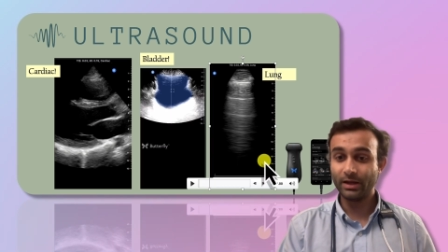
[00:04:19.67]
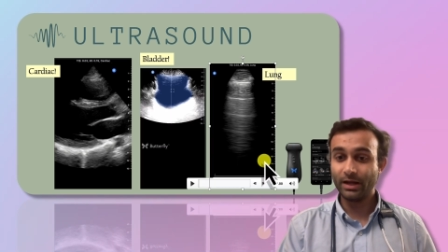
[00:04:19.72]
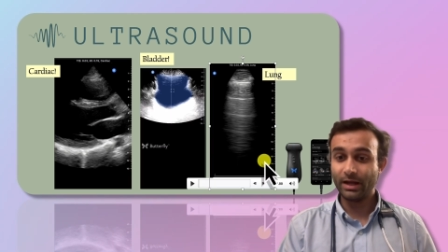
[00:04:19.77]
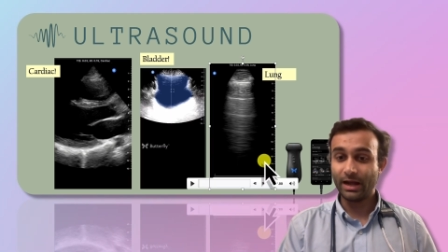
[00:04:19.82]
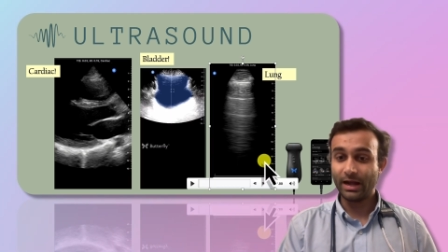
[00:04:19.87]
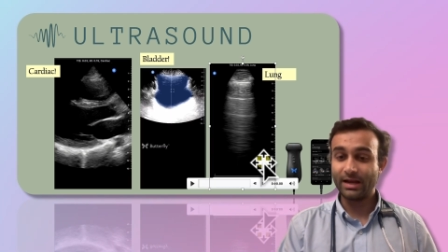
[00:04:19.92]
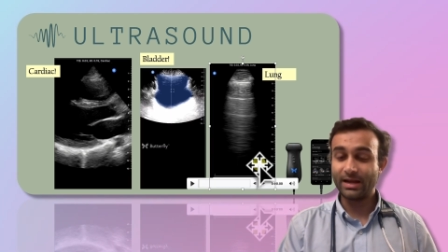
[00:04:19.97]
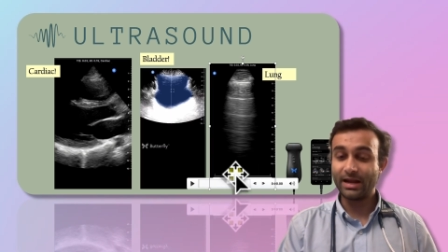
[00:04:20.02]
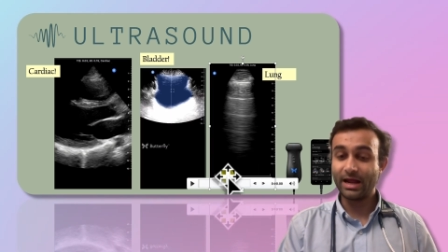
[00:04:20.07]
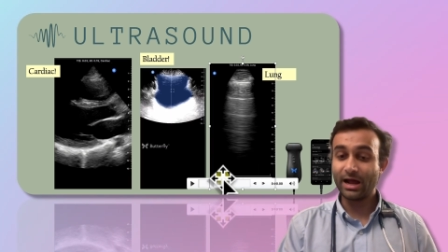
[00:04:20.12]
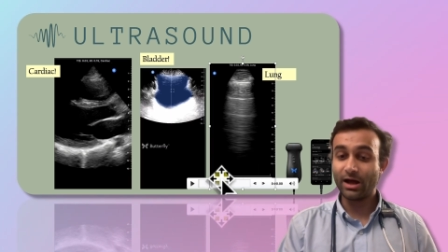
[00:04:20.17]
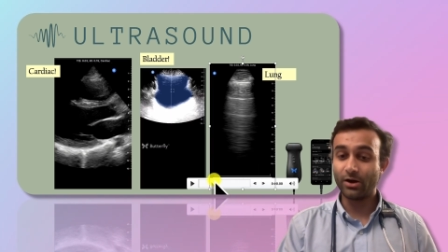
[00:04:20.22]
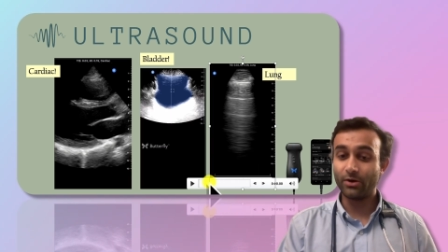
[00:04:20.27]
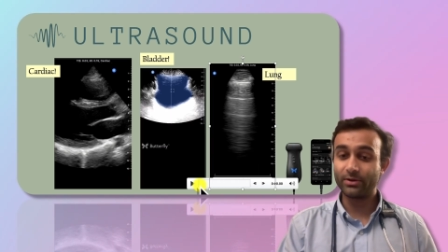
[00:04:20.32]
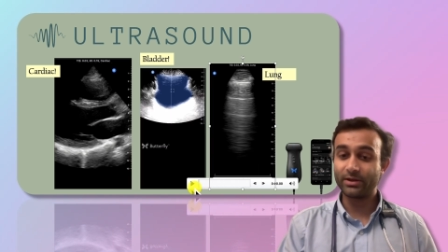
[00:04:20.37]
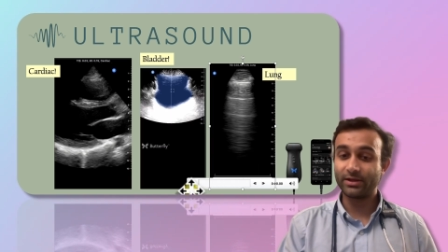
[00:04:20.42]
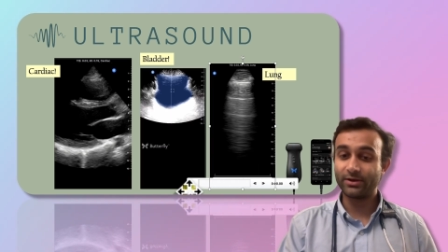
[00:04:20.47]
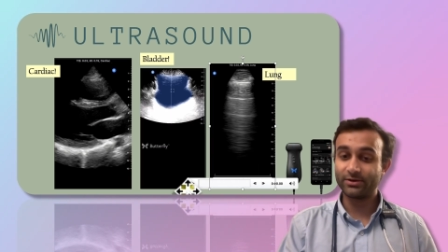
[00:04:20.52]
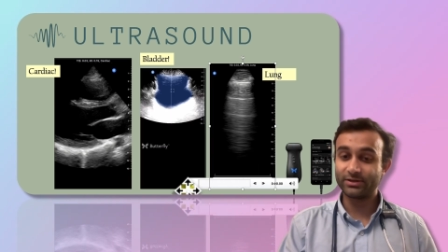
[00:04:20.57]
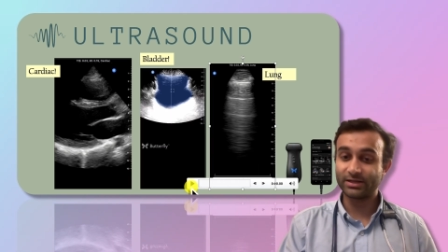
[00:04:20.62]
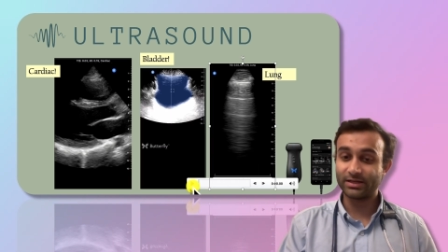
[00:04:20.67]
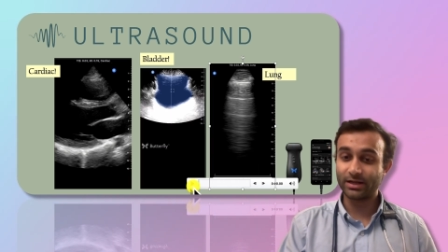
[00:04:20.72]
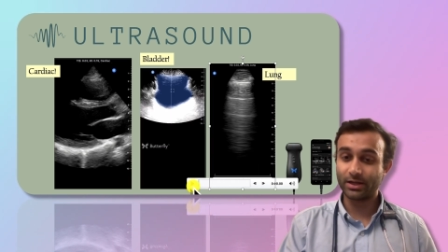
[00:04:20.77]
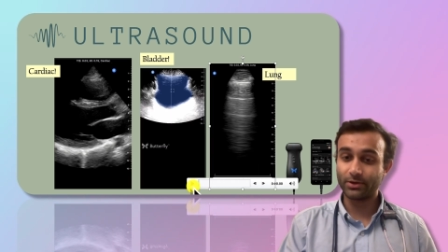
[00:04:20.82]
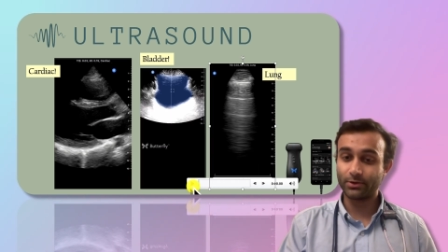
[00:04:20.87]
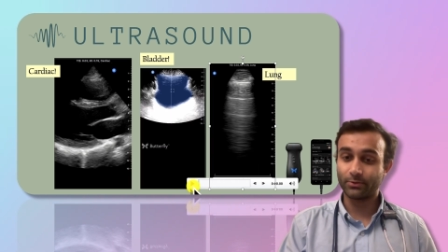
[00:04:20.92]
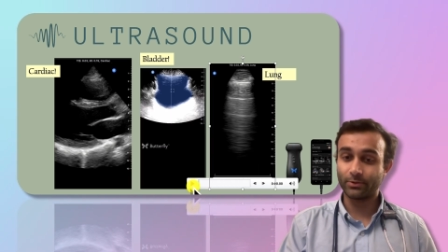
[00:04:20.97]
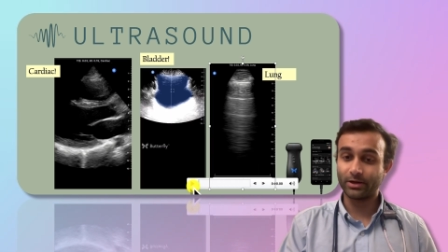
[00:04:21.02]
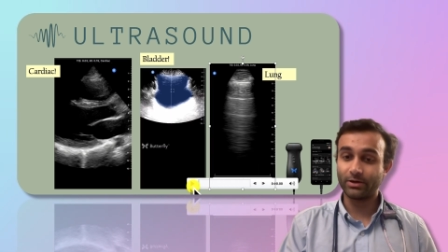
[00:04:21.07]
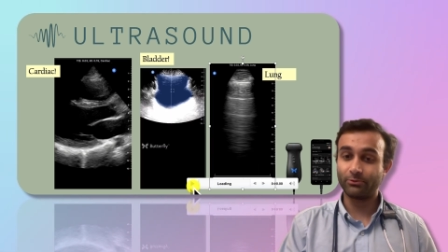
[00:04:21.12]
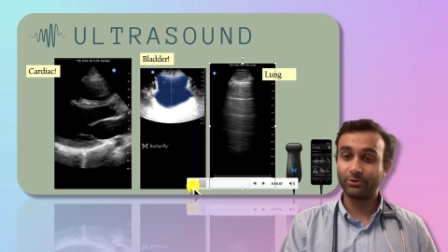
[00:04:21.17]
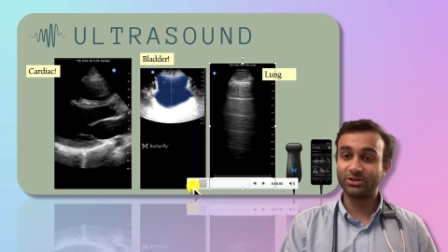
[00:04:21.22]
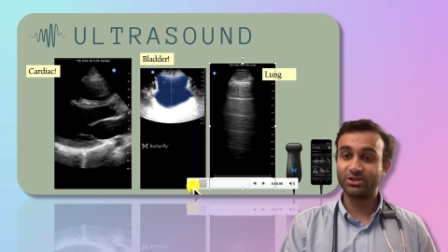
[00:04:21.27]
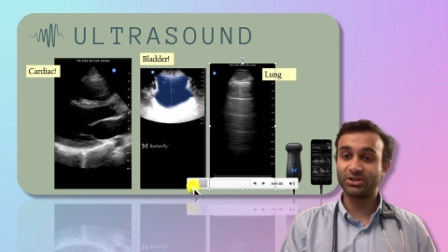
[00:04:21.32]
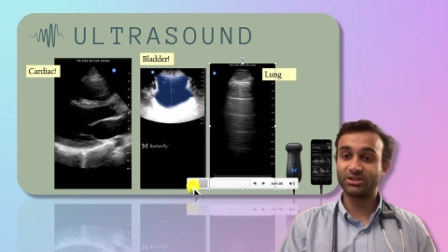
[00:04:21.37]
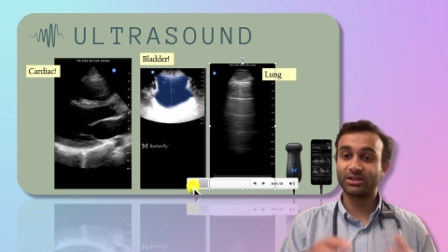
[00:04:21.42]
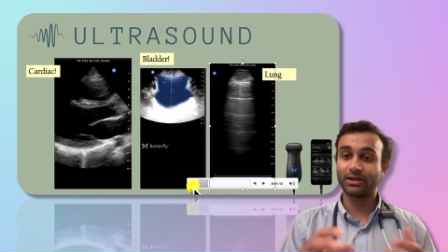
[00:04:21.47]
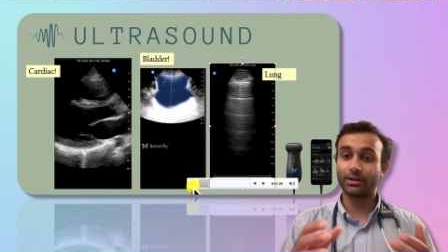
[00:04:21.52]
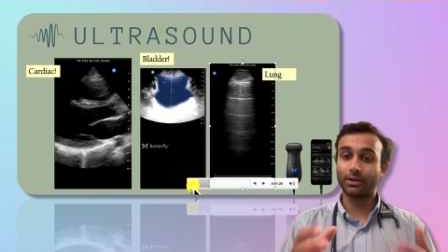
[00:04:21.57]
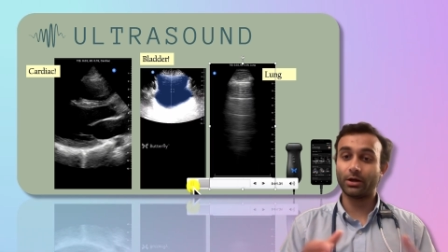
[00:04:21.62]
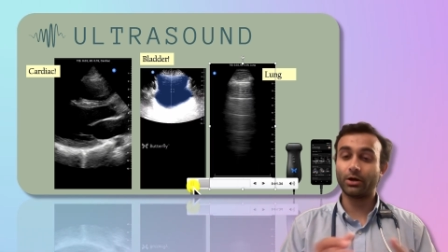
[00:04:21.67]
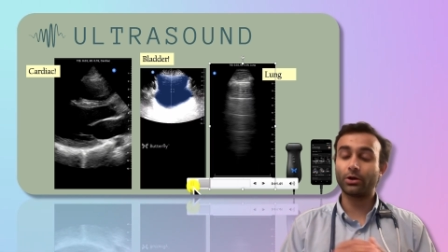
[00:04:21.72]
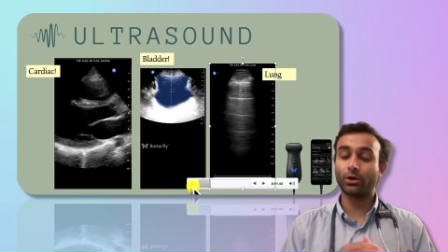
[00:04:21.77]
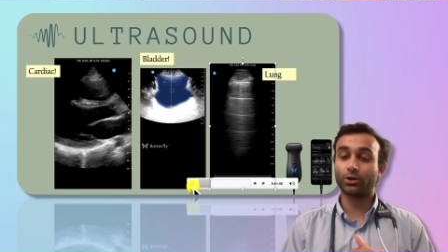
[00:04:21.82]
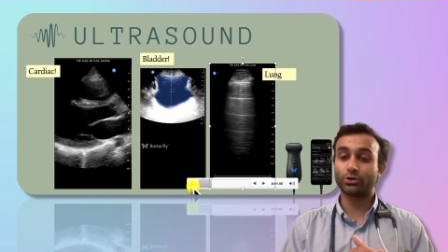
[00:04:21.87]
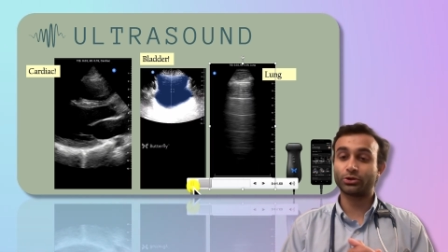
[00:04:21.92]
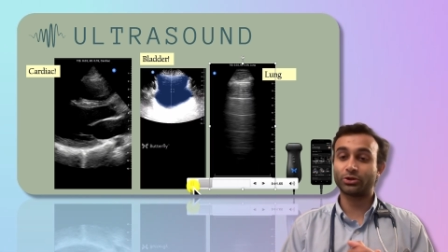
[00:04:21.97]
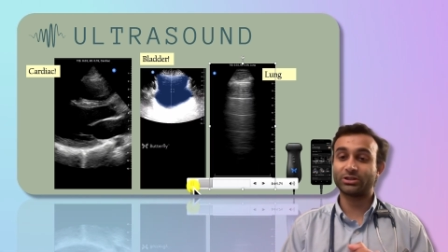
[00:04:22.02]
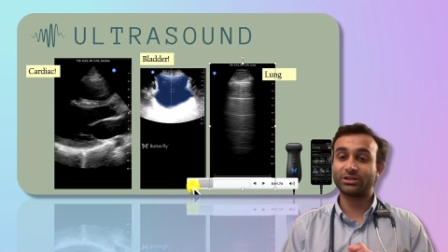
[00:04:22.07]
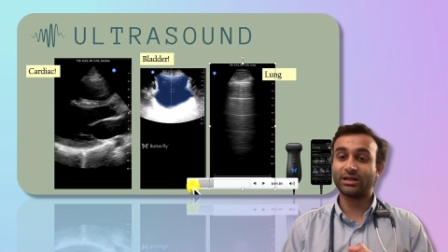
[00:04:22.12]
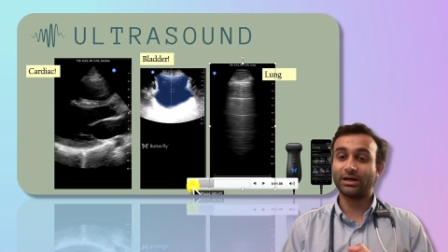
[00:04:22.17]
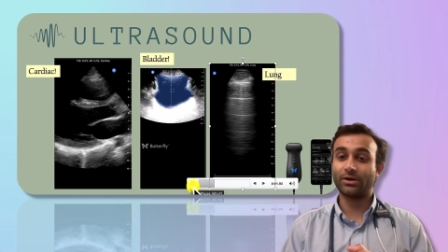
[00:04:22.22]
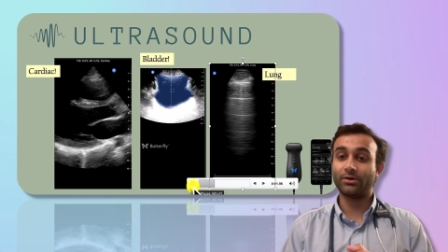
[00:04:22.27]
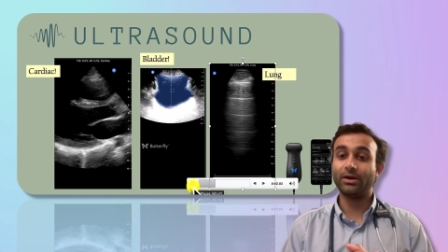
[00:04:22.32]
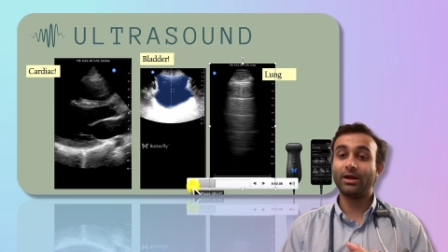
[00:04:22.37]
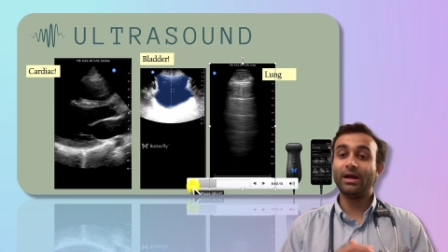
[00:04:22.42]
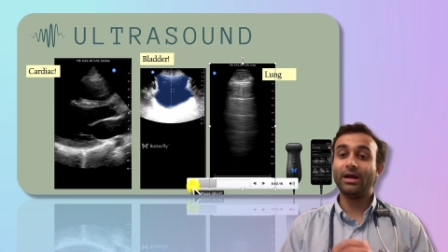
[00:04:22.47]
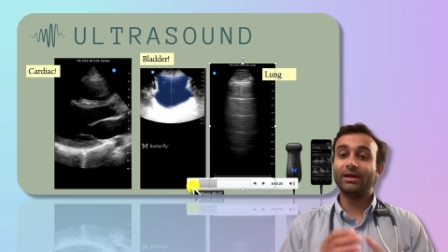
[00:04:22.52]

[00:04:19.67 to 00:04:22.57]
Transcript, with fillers: And now here's another one, which is the lung ultrasound.